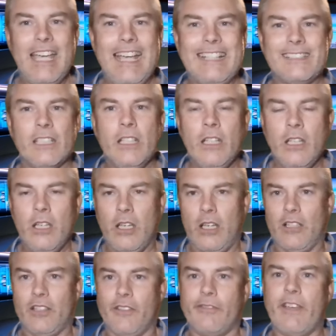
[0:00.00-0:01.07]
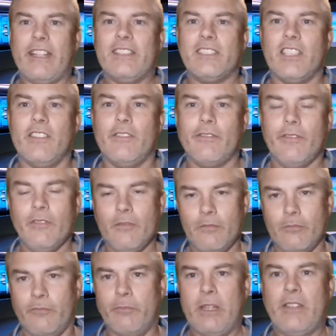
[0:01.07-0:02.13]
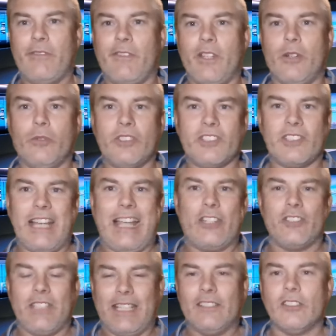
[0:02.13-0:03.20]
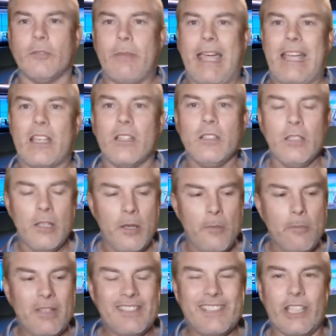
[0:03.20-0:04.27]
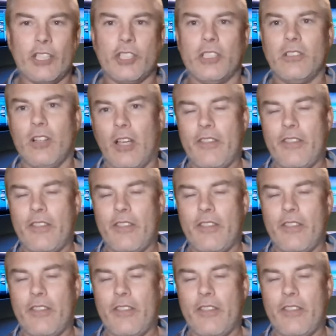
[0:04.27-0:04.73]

as a defensive midfield / centre back position.